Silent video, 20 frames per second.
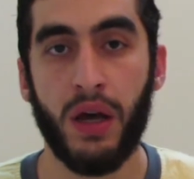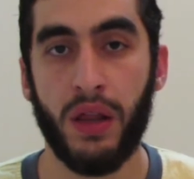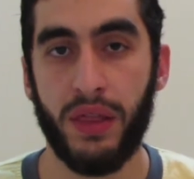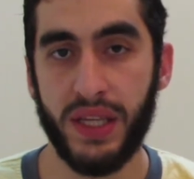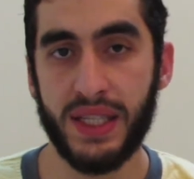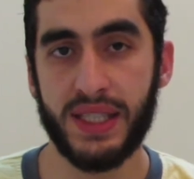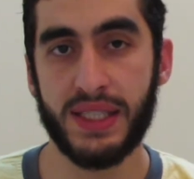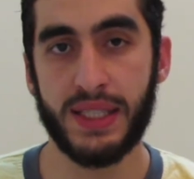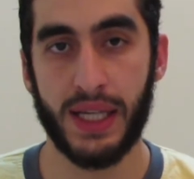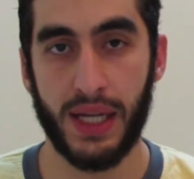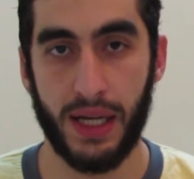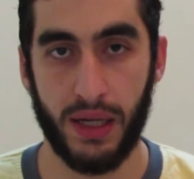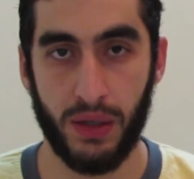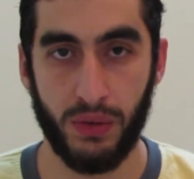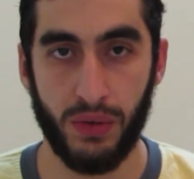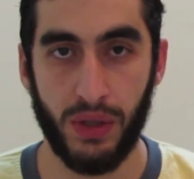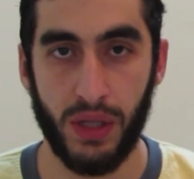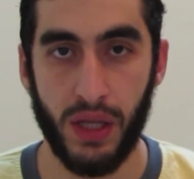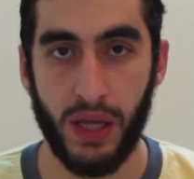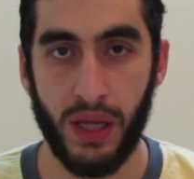This
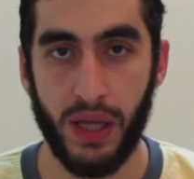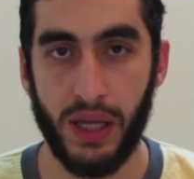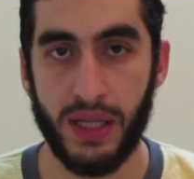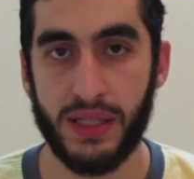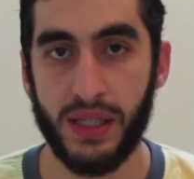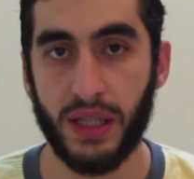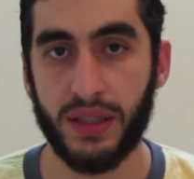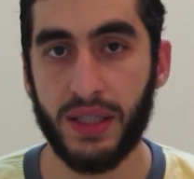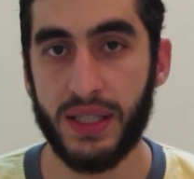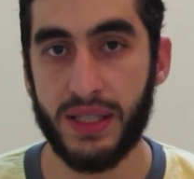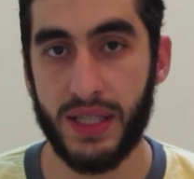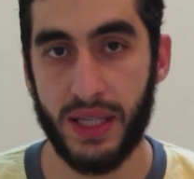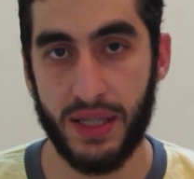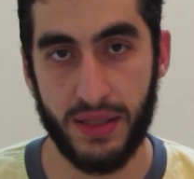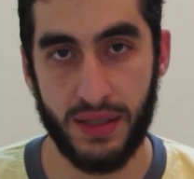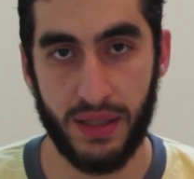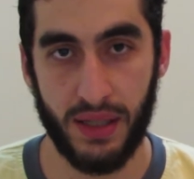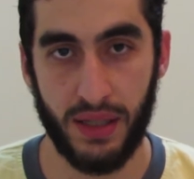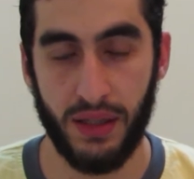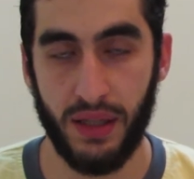sound is not
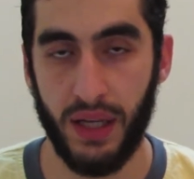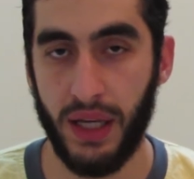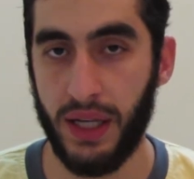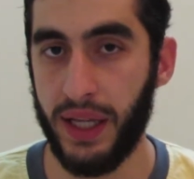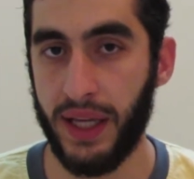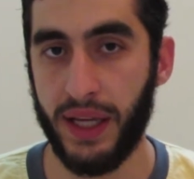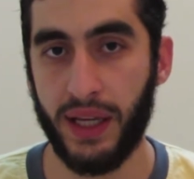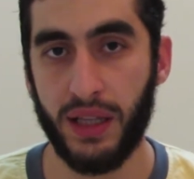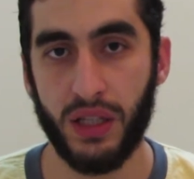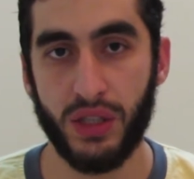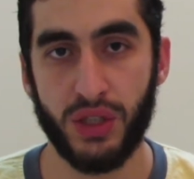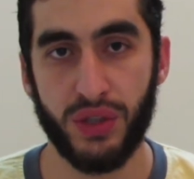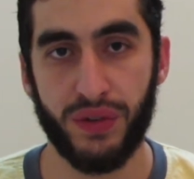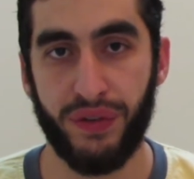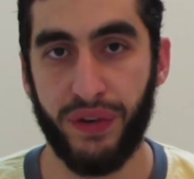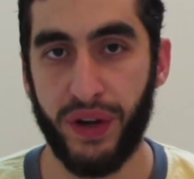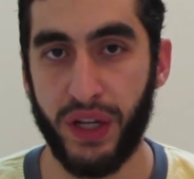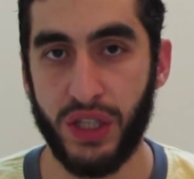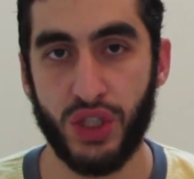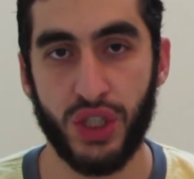existed in English,
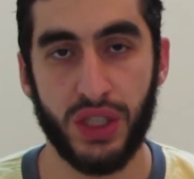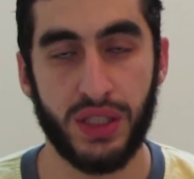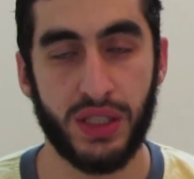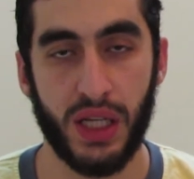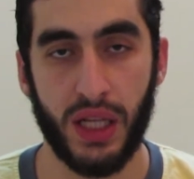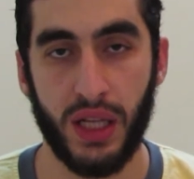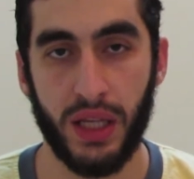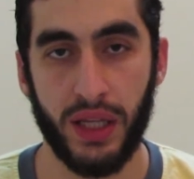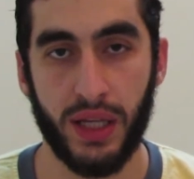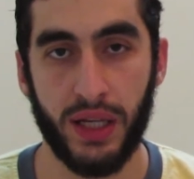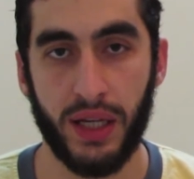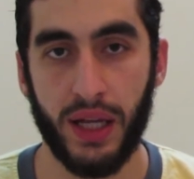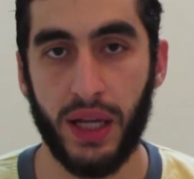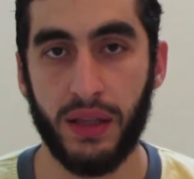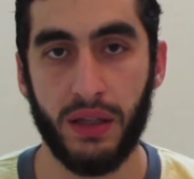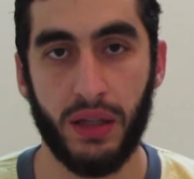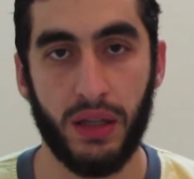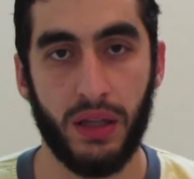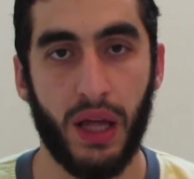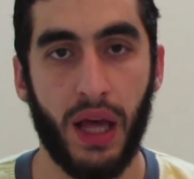French, Italian,
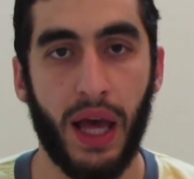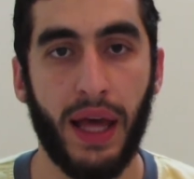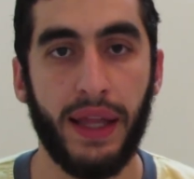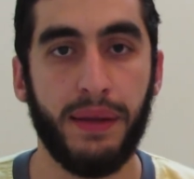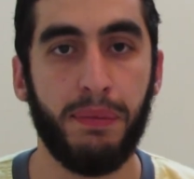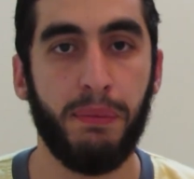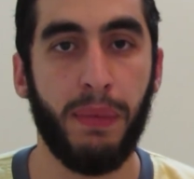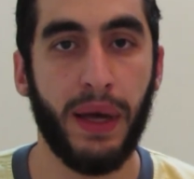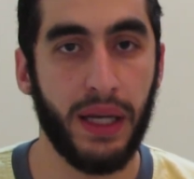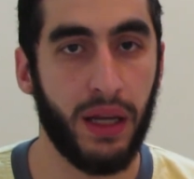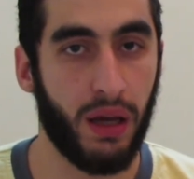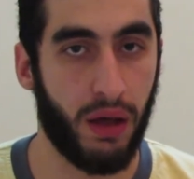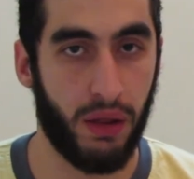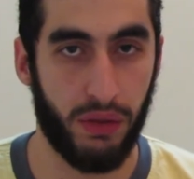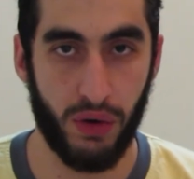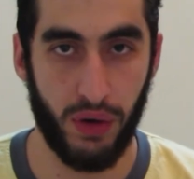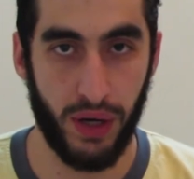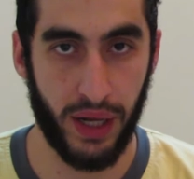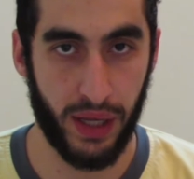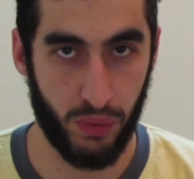and many
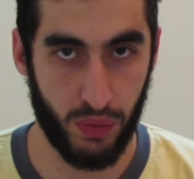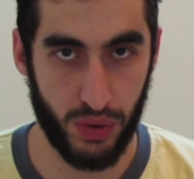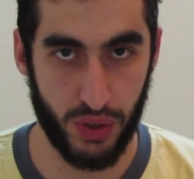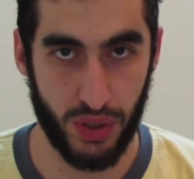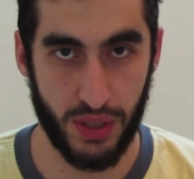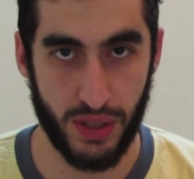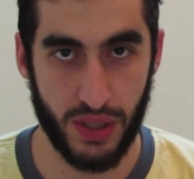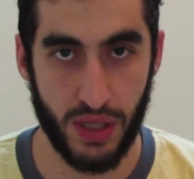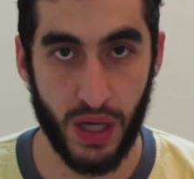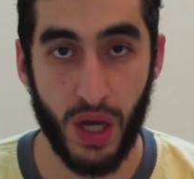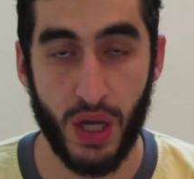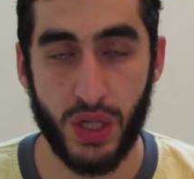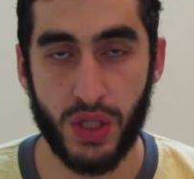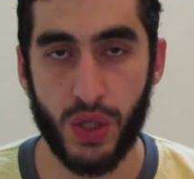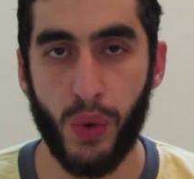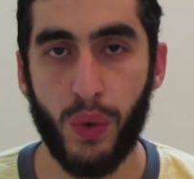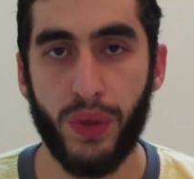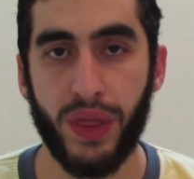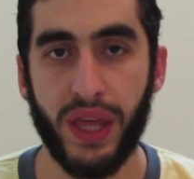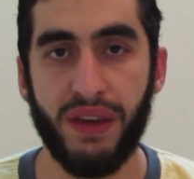other languages,
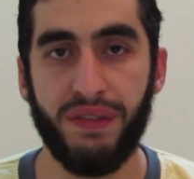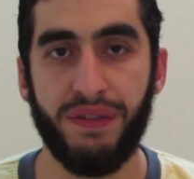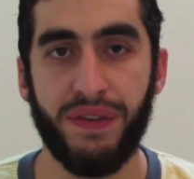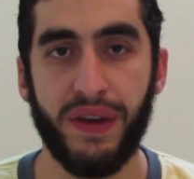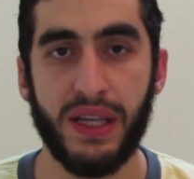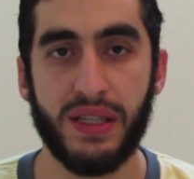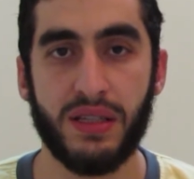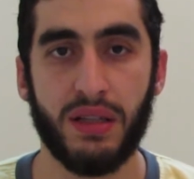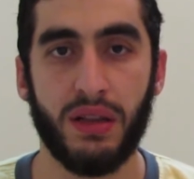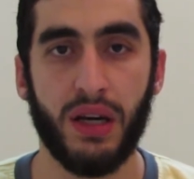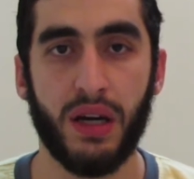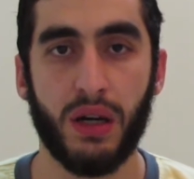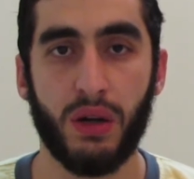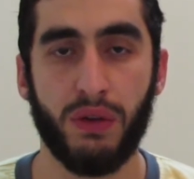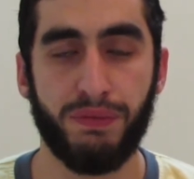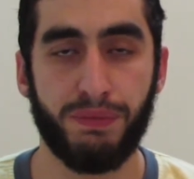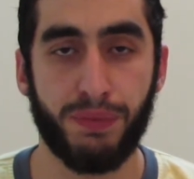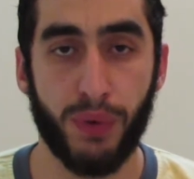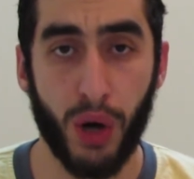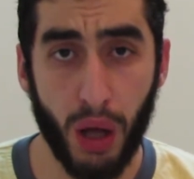so they face a lot
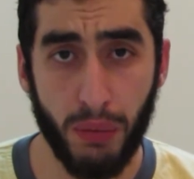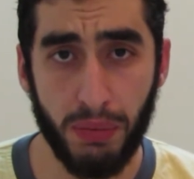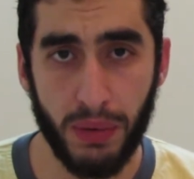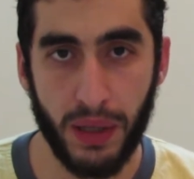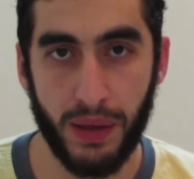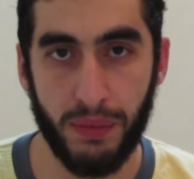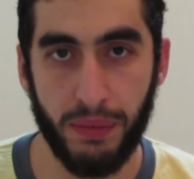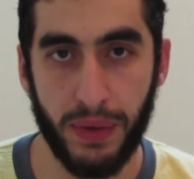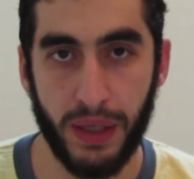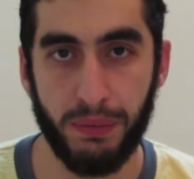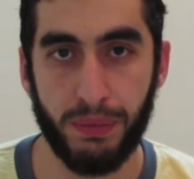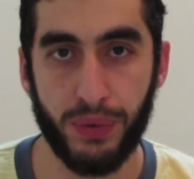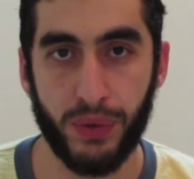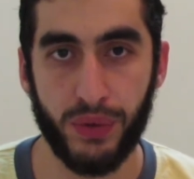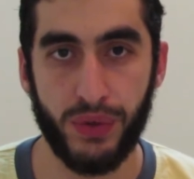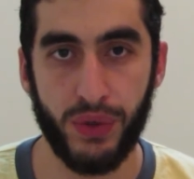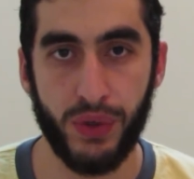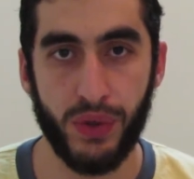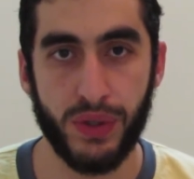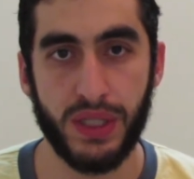of problem in
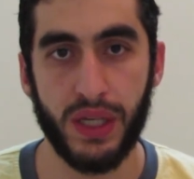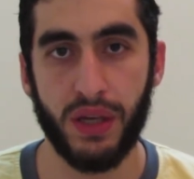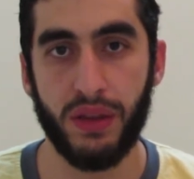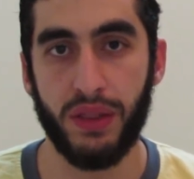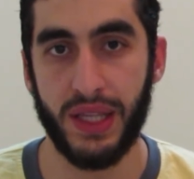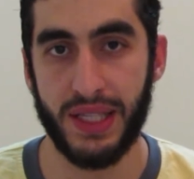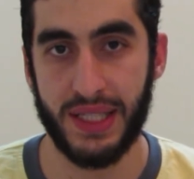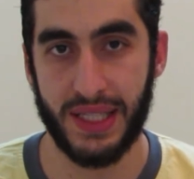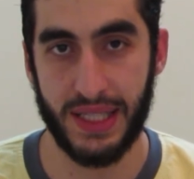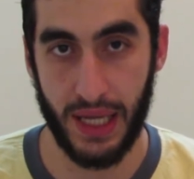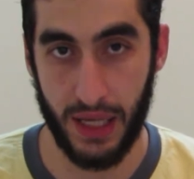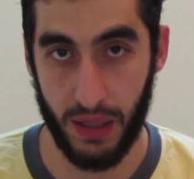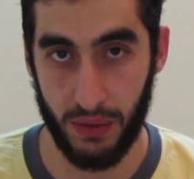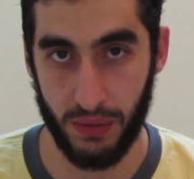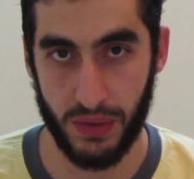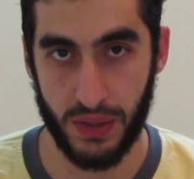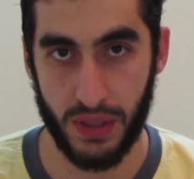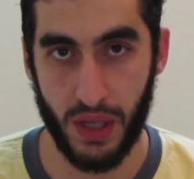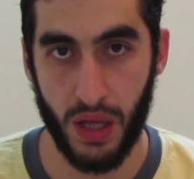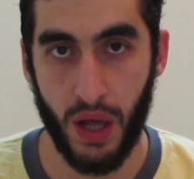producing these
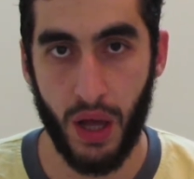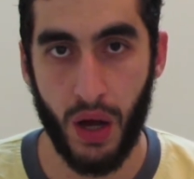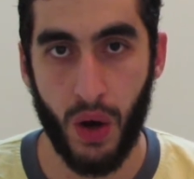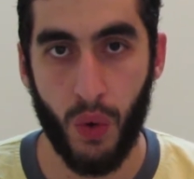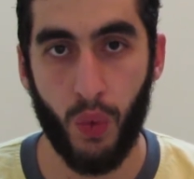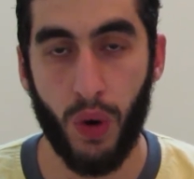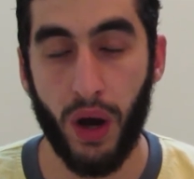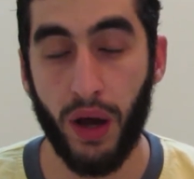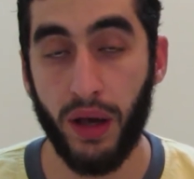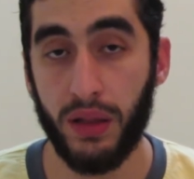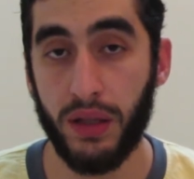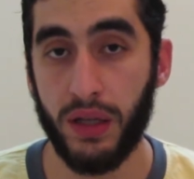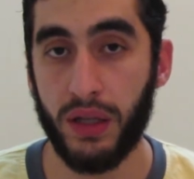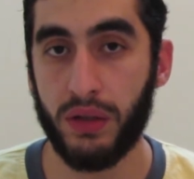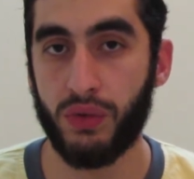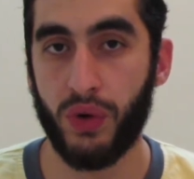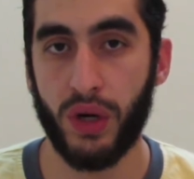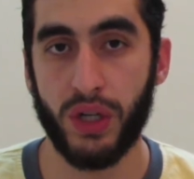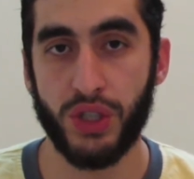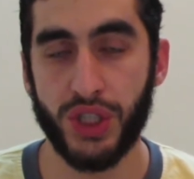sounds, while
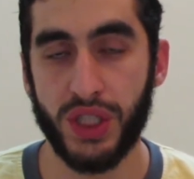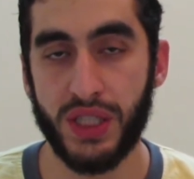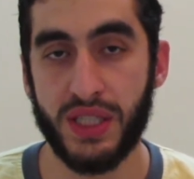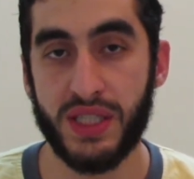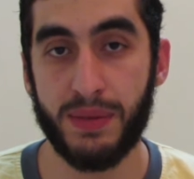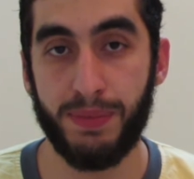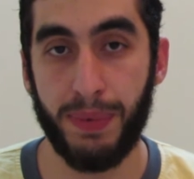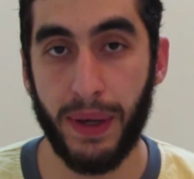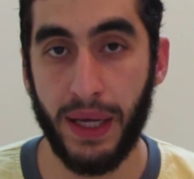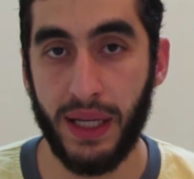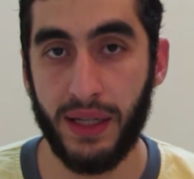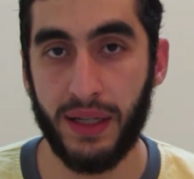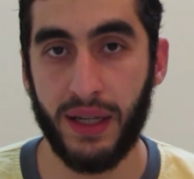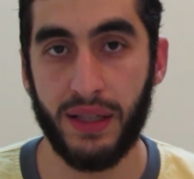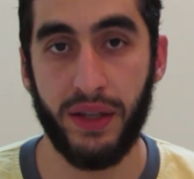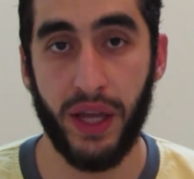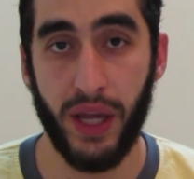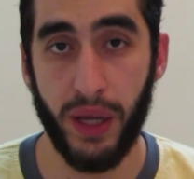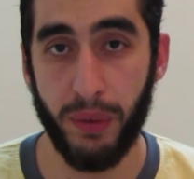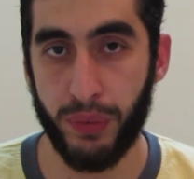in Russian, Spain,
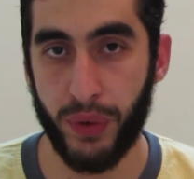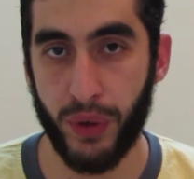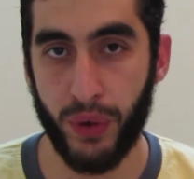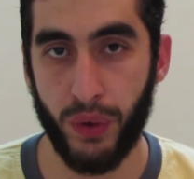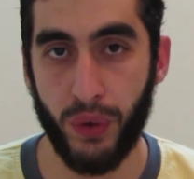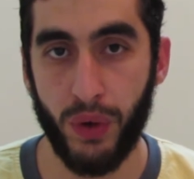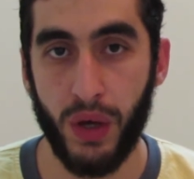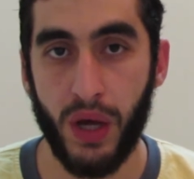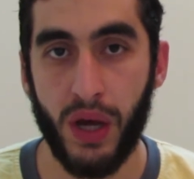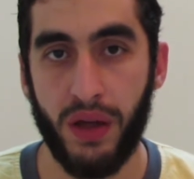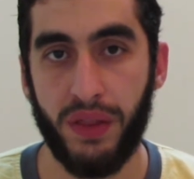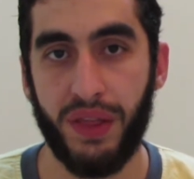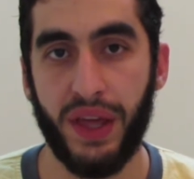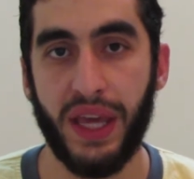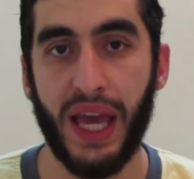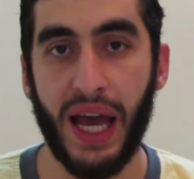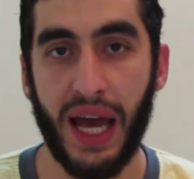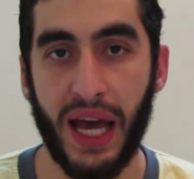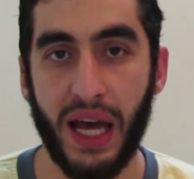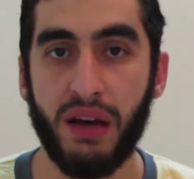and Hebrew
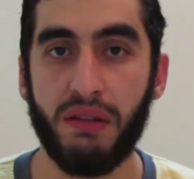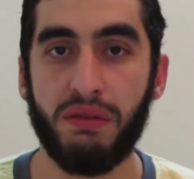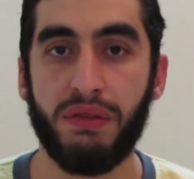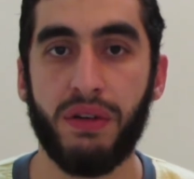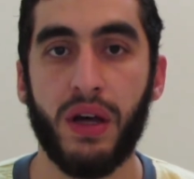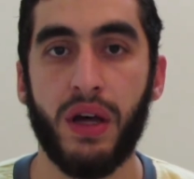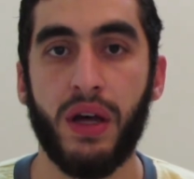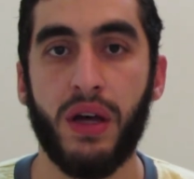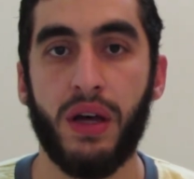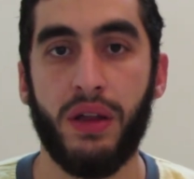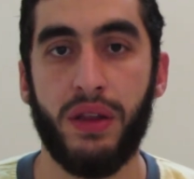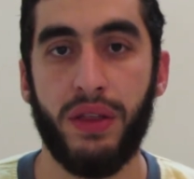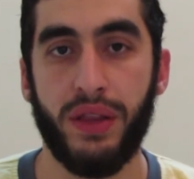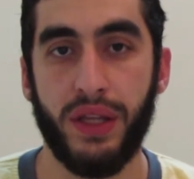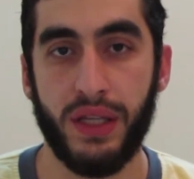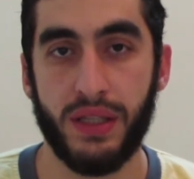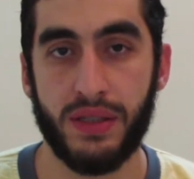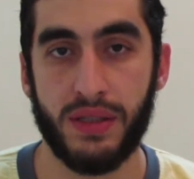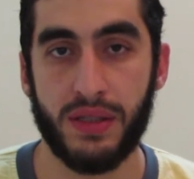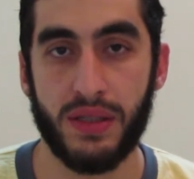they have
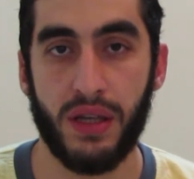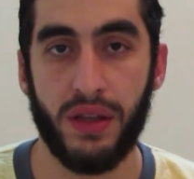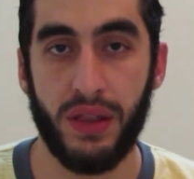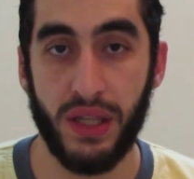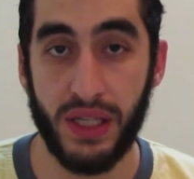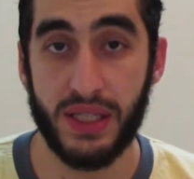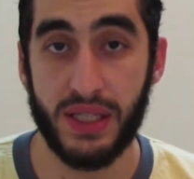this